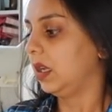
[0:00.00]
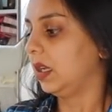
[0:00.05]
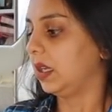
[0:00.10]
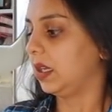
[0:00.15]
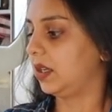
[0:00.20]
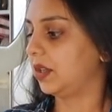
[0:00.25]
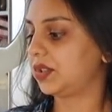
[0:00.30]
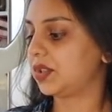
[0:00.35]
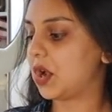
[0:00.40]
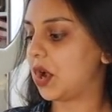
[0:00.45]

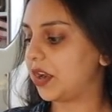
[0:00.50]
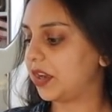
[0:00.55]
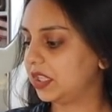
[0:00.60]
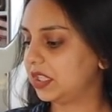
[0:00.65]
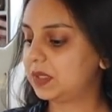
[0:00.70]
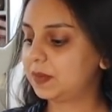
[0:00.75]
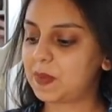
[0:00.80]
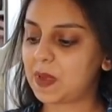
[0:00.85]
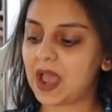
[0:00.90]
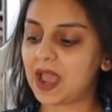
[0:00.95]
it does not
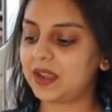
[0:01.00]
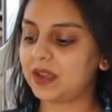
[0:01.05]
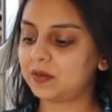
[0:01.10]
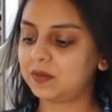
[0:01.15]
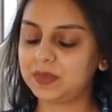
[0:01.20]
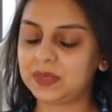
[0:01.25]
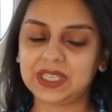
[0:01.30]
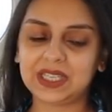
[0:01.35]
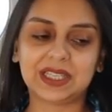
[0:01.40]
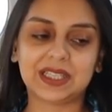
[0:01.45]
inspire
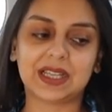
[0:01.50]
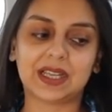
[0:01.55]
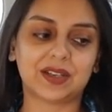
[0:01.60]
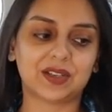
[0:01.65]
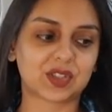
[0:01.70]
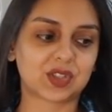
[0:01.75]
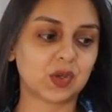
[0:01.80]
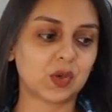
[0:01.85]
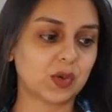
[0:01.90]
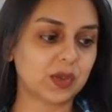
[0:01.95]
me. There
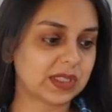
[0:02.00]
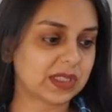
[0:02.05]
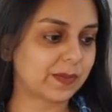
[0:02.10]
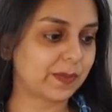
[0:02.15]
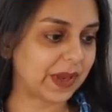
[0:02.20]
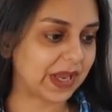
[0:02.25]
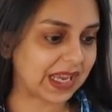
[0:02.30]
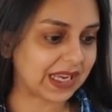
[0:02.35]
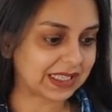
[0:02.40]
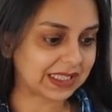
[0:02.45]
is no
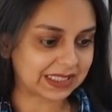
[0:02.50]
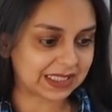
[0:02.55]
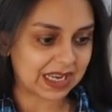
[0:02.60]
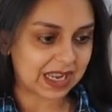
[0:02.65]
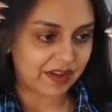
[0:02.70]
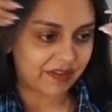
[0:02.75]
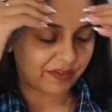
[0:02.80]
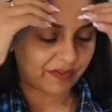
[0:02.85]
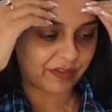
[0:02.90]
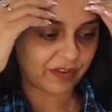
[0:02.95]
space
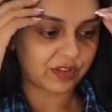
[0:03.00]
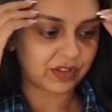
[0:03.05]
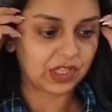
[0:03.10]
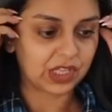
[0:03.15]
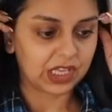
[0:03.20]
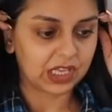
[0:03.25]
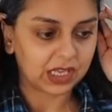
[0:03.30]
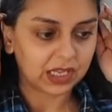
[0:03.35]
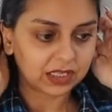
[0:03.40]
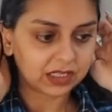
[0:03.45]
left for
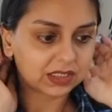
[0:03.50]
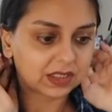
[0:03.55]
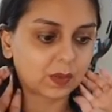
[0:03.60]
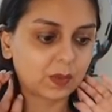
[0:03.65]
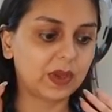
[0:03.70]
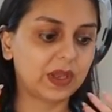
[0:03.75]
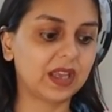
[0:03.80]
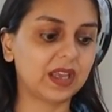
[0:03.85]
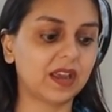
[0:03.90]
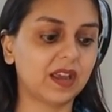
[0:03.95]
things.
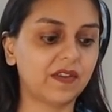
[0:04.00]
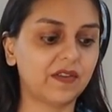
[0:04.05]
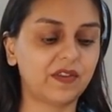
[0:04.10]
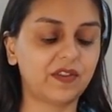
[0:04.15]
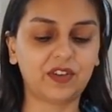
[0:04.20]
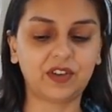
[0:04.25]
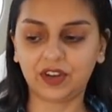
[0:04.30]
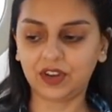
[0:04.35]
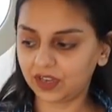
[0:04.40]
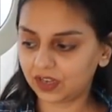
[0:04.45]
We
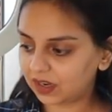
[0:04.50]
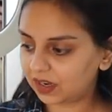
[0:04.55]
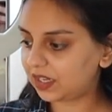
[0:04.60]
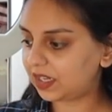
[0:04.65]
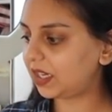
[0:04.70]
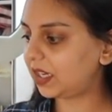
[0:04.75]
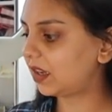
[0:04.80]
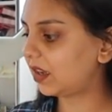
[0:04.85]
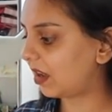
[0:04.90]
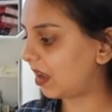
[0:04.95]
have
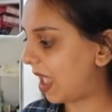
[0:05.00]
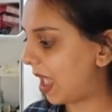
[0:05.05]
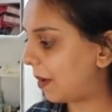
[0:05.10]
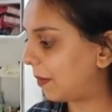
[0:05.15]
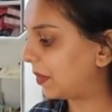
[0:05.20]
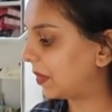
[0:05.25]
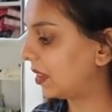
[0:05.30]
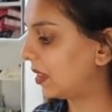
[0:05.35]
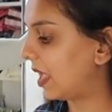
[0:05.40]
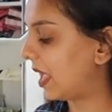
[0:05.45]
really
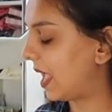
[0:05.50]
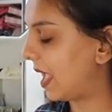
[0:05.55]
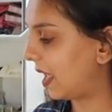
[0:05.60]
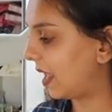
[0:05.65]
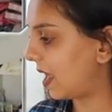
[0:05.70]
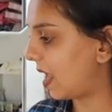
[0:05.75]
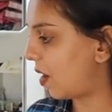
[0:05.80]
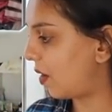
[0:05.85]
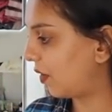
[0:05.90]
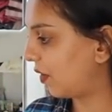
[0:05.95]
crammed the
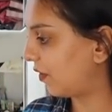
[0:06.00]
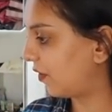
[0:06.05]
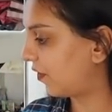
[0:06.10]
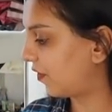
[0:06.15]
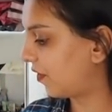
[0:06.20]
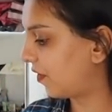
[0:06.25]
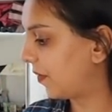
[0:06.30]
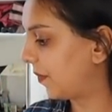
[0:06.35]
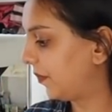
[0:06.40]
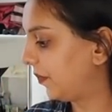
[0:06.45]
hell out
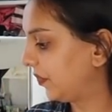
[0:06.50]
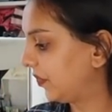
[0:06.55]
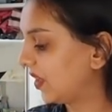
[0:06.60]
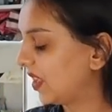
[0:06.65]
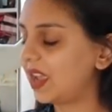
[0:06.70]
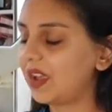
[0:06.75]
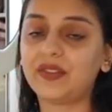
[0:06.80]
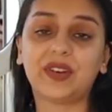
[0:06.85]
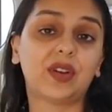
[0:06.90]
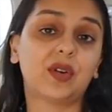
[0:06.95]
of
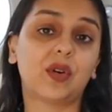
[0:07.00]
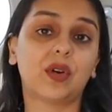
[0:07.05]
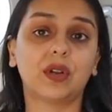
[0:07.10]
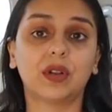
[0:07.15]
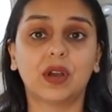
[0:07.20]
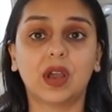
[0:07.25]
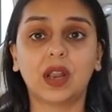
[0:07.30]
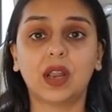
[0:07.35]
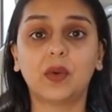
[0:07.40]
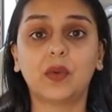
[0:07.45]
every
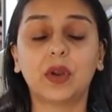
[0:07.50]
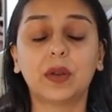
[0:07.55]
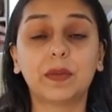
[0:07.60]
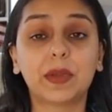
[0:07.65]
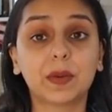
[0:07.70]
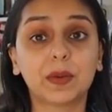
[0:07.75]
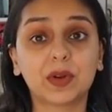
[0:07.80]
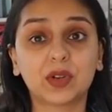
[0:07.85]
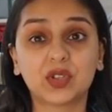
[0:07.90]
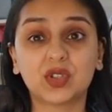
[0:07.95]
corner, and I want to
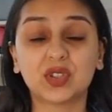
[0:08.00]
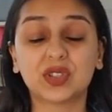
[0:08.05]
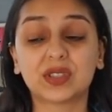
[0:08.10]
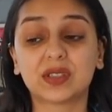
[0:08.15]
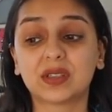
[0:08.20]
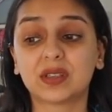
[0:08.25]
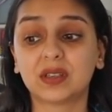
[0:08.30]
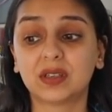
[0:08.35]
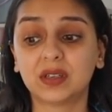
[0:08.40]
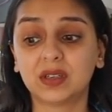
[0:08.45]
be able to
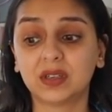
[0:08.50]
just